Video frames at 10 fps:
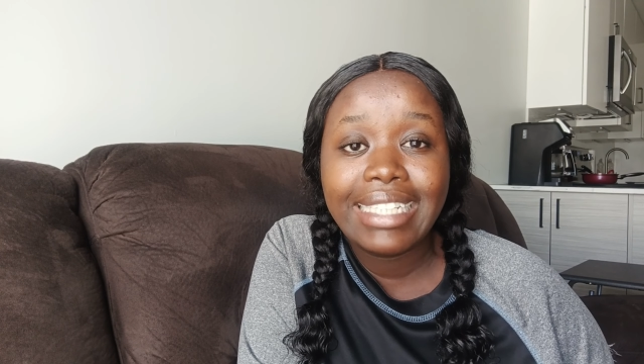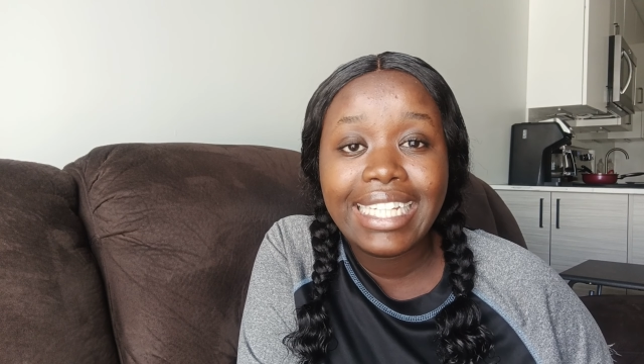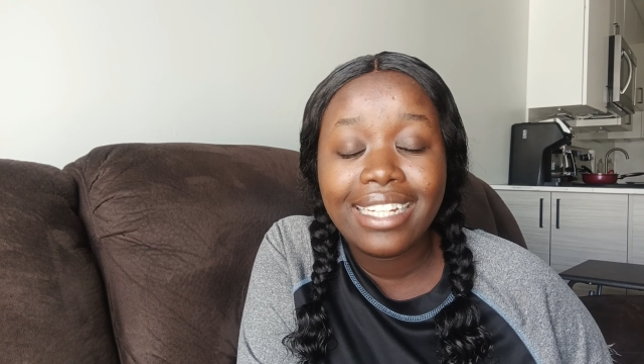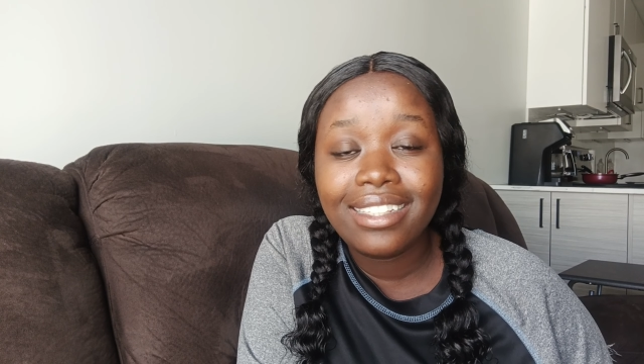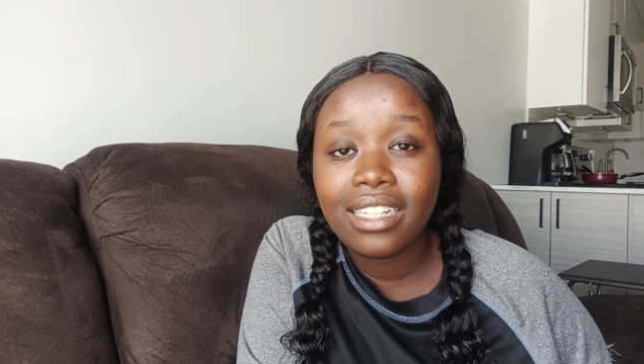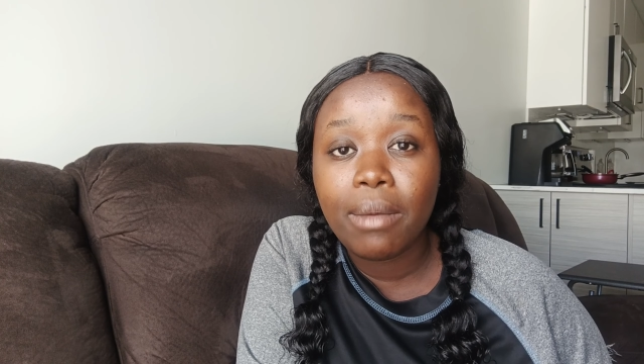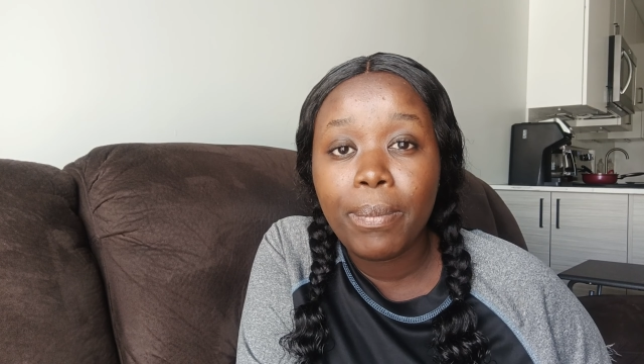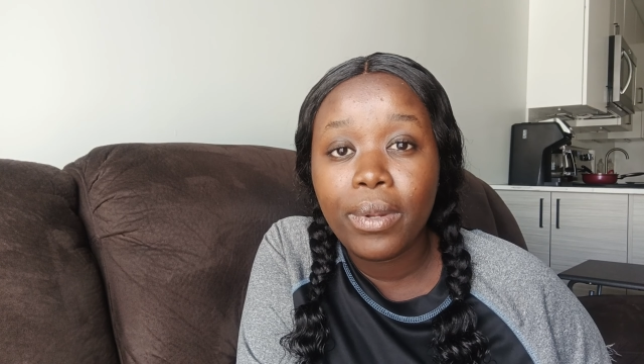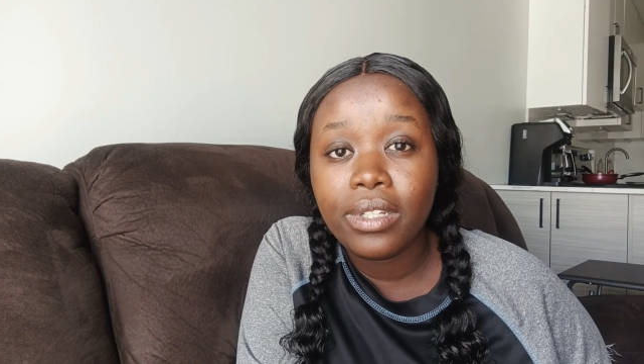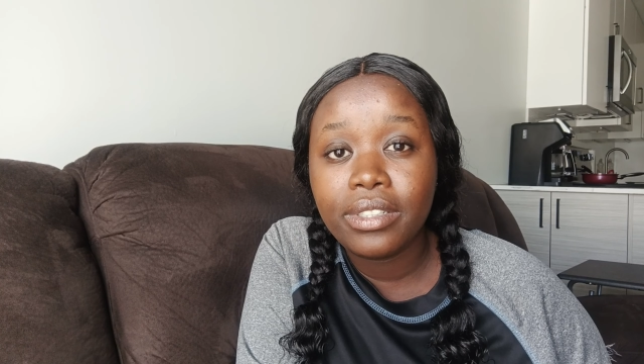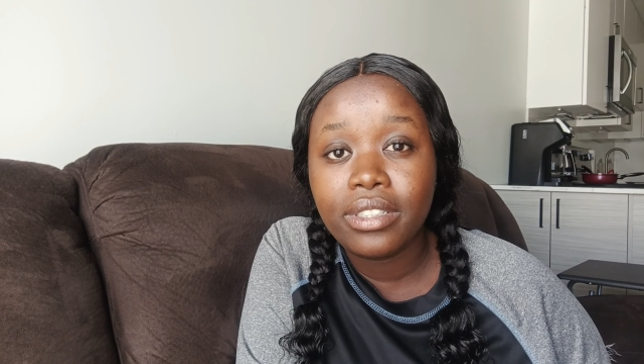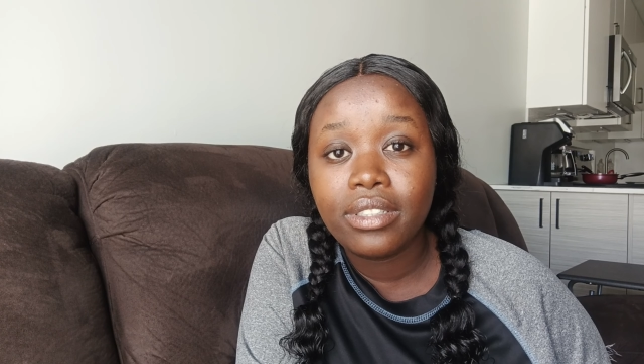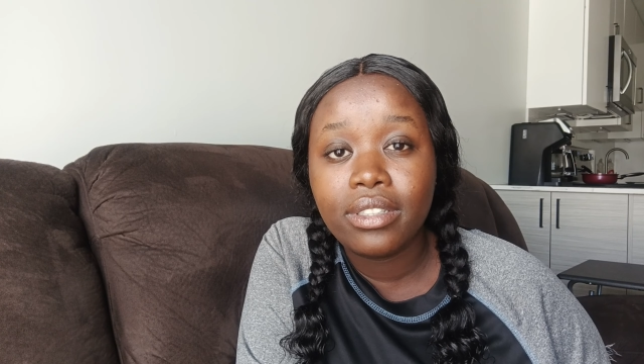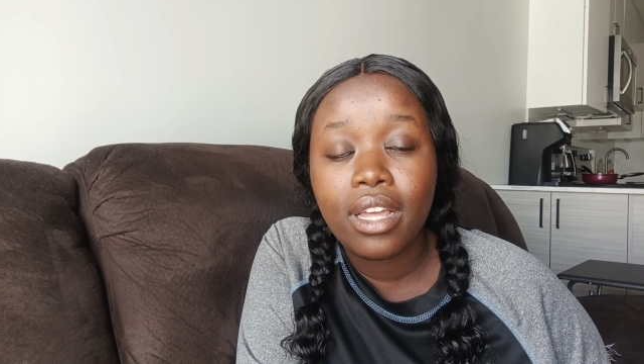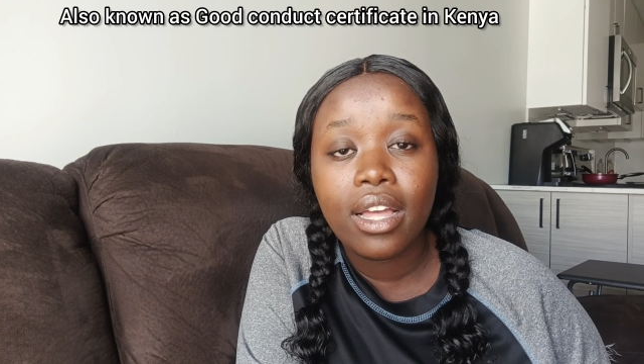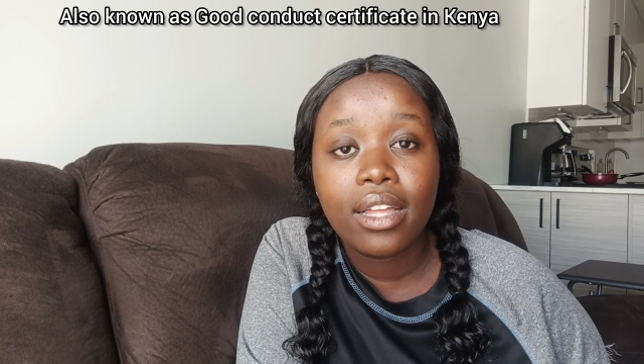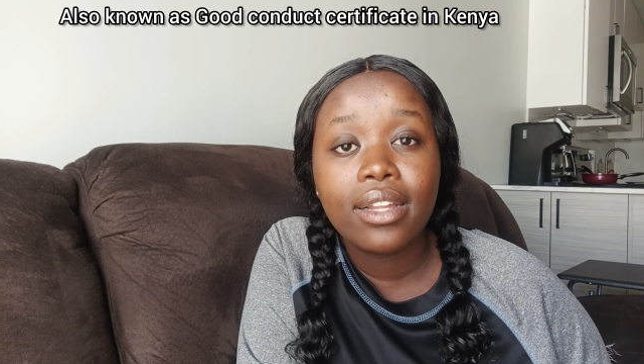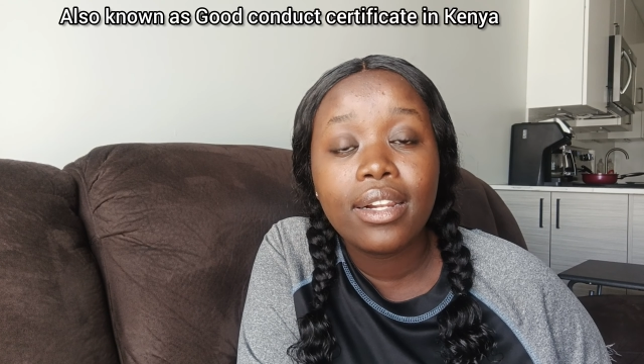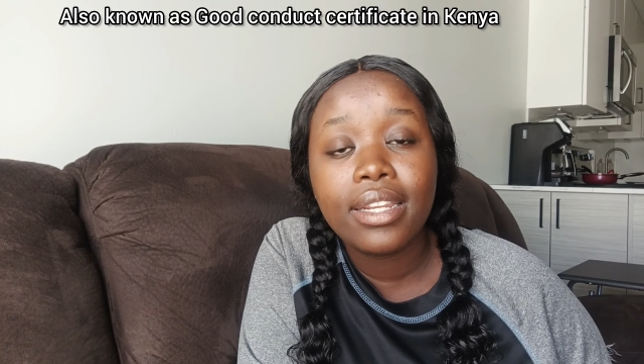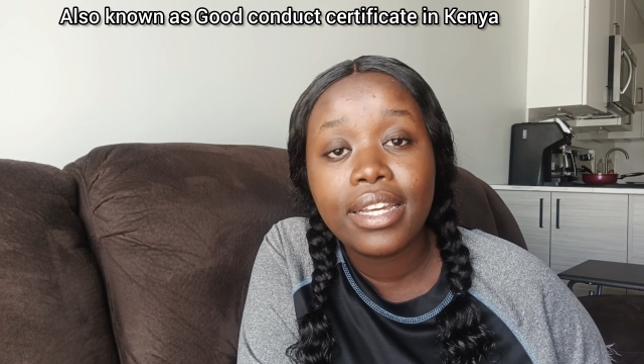getting a police uh,
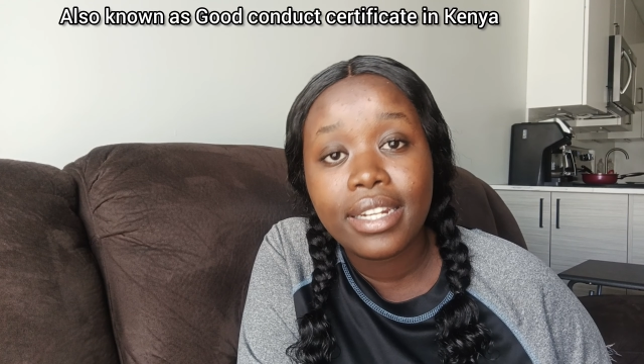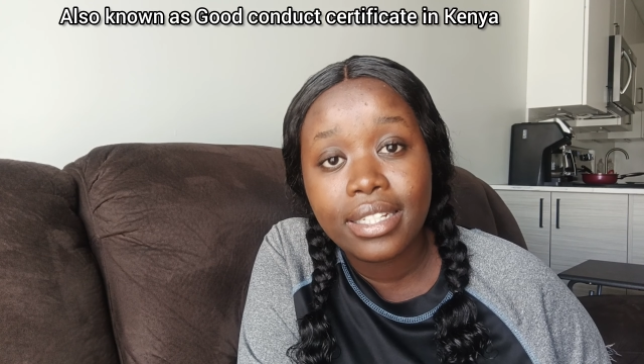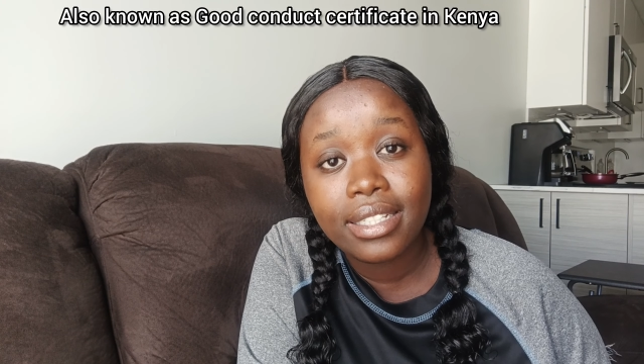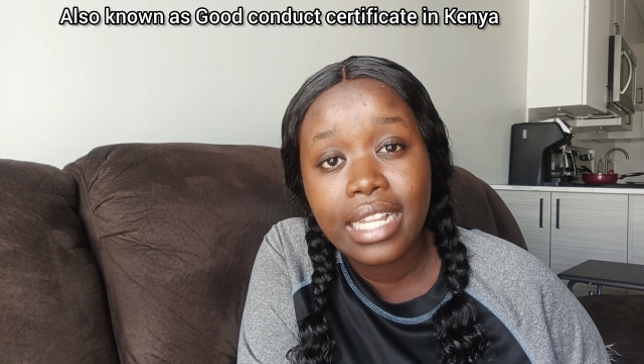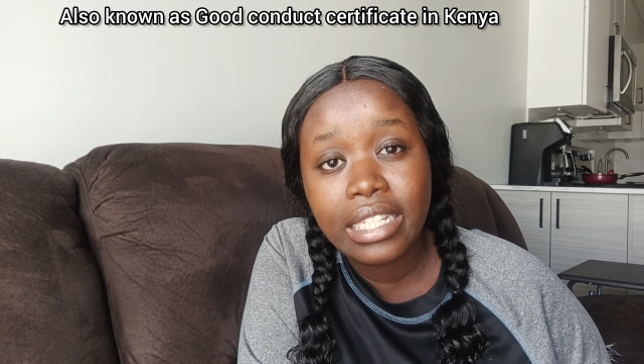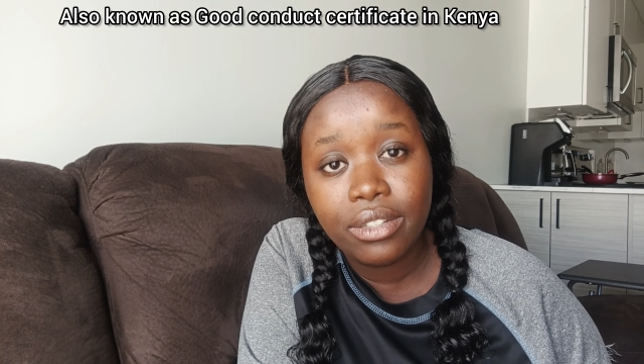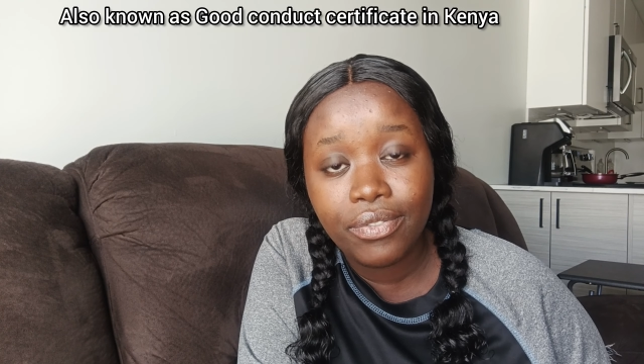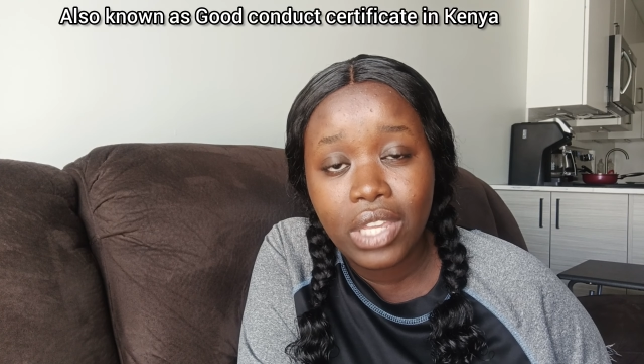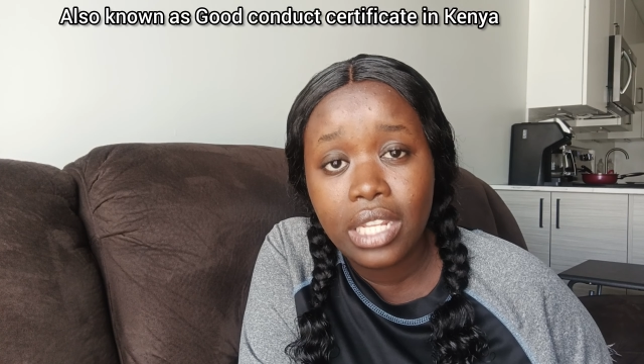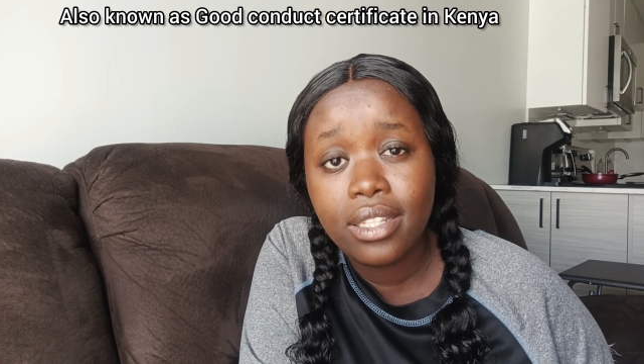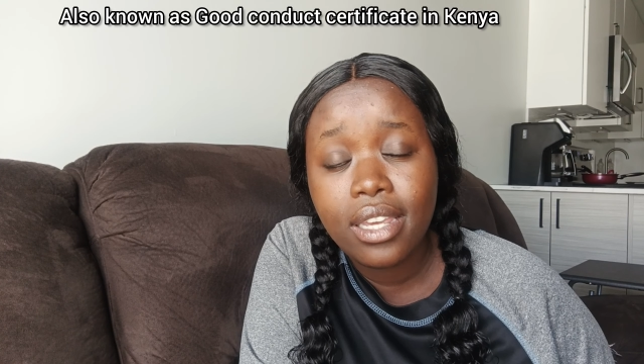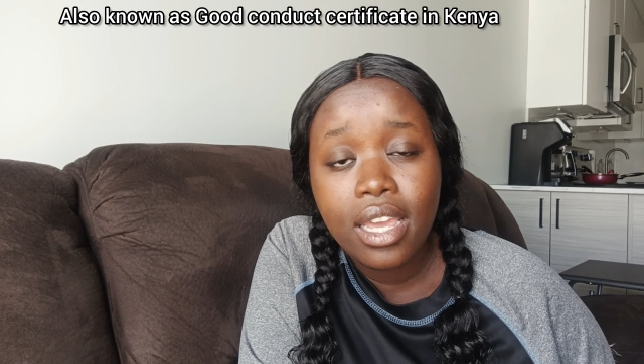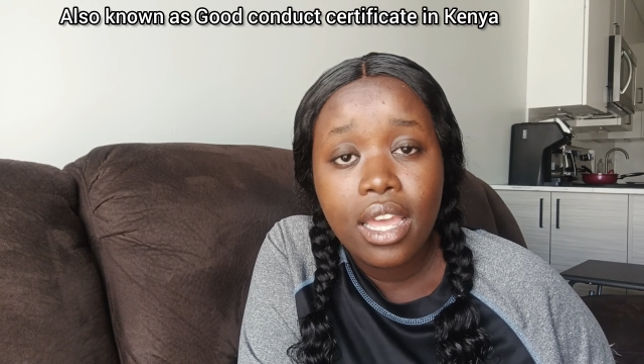clearance certificate